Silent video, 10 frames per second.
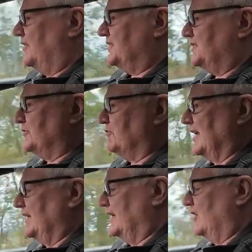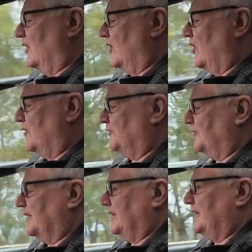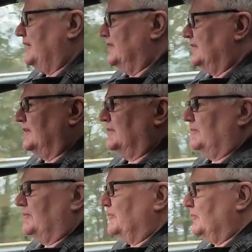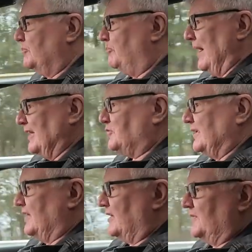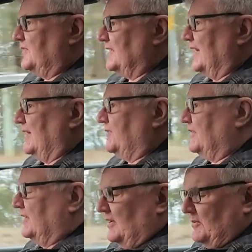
this is running off the battery that I've saved.